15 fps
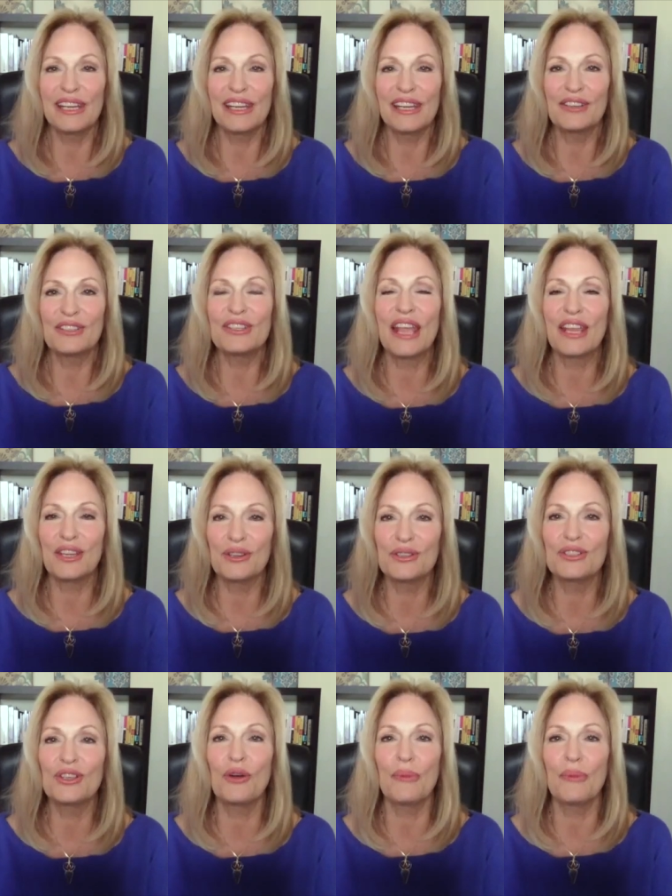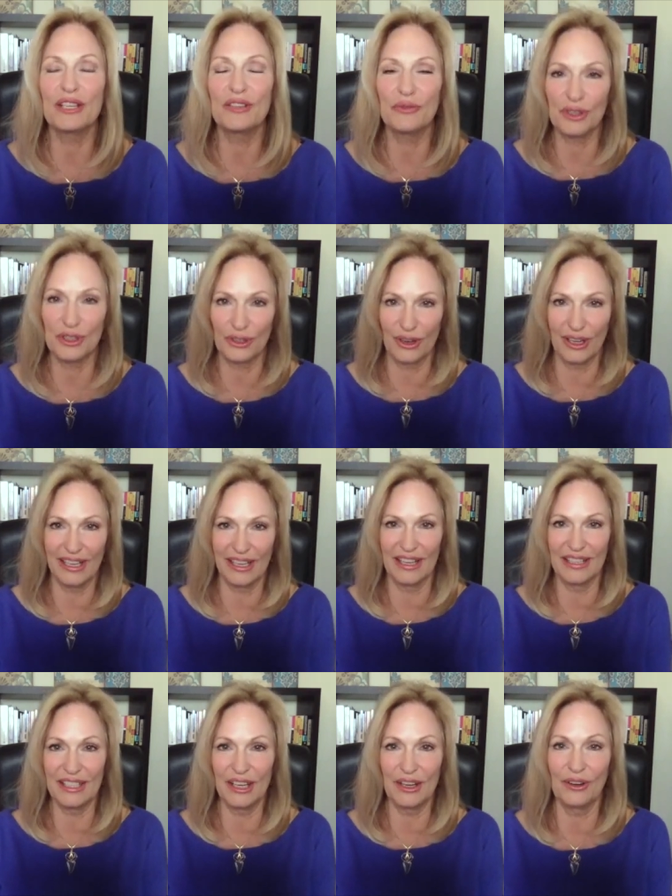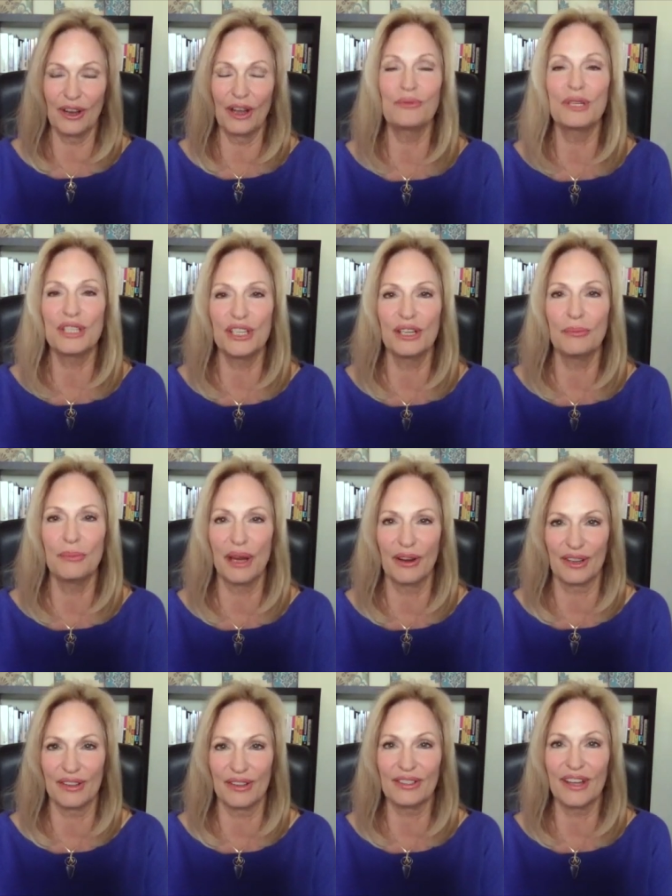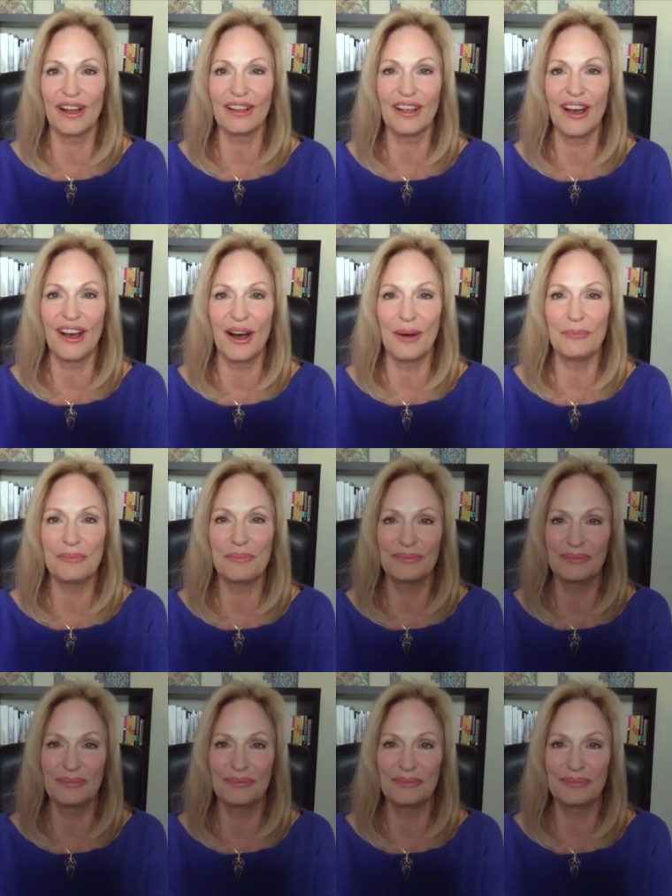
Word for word: else, thank you so much for joining us here on ReginaMeredith.com.